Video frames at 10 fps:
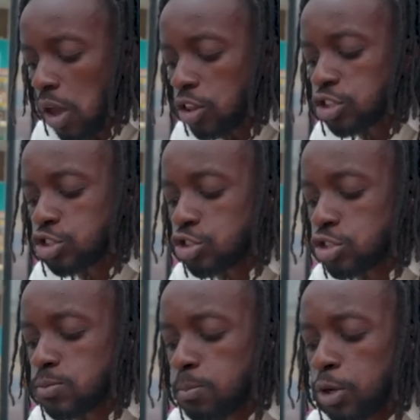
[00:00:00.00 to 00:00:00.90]
Then it's
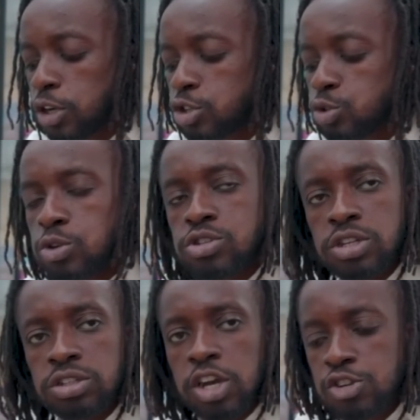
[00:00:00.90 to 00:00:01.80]
just burger sauce
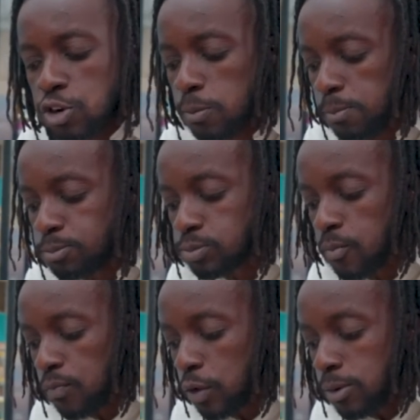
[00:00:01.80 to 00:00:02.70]
and ketchup.
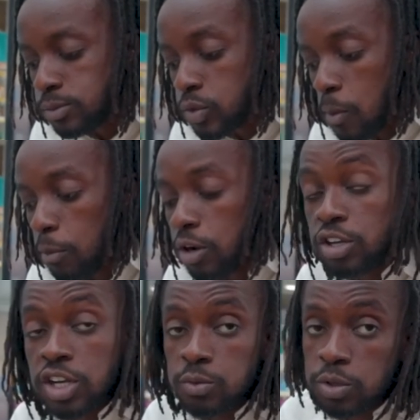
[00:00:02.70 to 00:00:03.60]
But
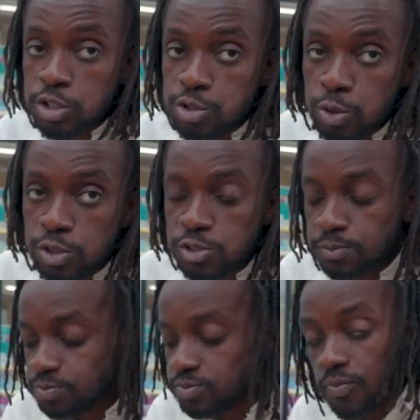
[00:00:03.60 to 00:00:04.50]
again, with the sauce,
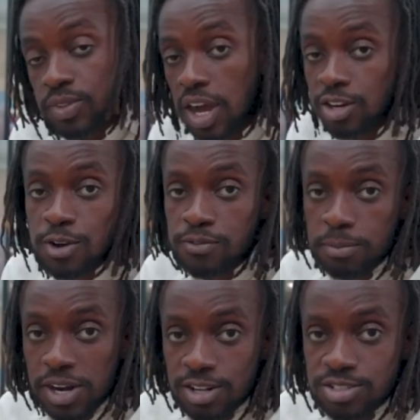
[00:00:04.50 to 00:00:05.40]
I don't know if
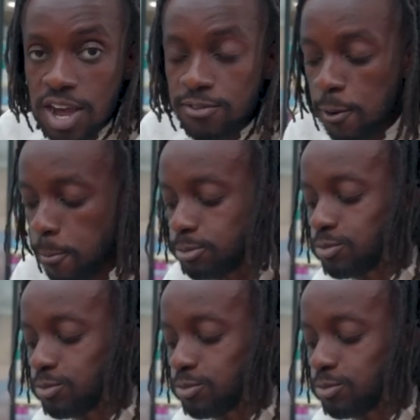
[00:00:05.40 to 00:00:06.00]
I'm allowed to have it.